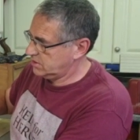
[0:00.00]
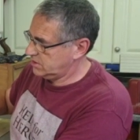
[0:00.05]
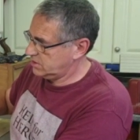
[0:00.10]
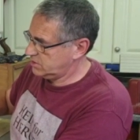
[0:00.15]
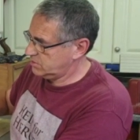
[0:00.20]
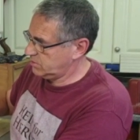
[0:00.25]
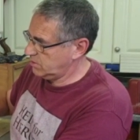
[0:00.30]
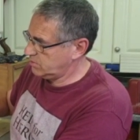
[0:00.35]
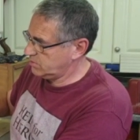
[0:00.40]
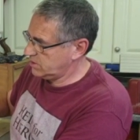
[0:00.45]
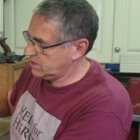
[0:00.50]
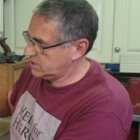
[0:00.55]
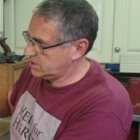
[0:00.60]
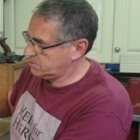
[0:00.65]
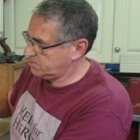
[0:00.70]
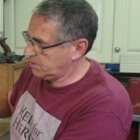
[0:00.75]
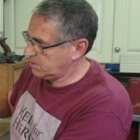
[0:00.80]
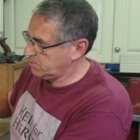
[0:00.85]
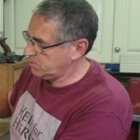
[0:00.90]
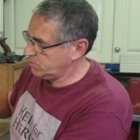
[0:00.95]
is where we need to
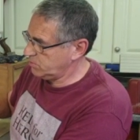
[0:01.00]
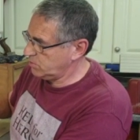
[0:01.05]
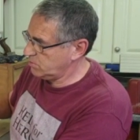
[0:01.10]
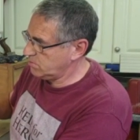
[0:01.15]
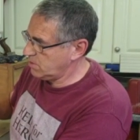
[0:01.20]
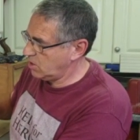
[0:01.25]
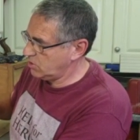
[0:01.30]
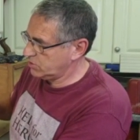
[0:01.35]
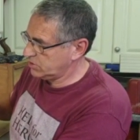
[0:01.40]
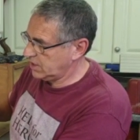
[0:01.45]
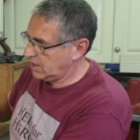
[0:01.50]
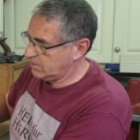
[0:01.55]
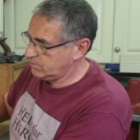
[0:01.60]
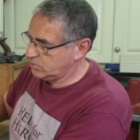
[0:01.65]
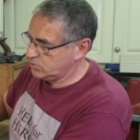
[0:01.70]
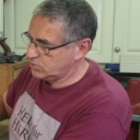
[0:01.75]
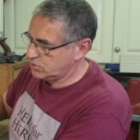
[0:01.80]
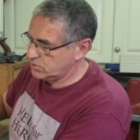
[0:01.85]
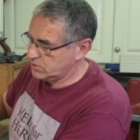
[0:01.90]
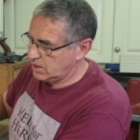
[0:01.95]
be, but we'll mark that and
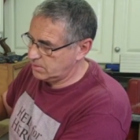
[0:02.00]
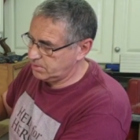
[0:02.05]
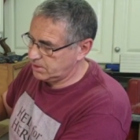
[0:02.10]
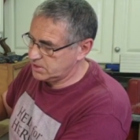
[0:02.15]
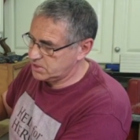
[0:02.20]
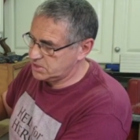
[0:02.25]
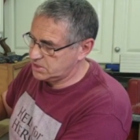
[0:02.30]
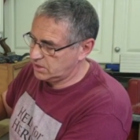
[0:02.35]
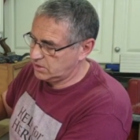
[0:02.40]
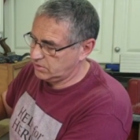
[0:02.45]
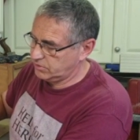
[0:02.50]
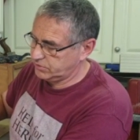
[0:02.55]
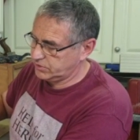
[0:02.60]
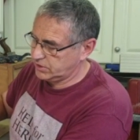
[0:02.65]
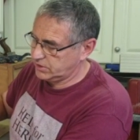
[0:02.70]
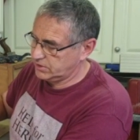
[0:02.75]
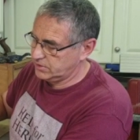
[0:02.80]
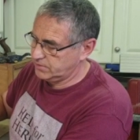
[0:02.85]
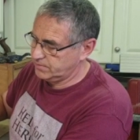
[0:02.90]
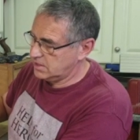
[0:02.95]
we'll do that piece after.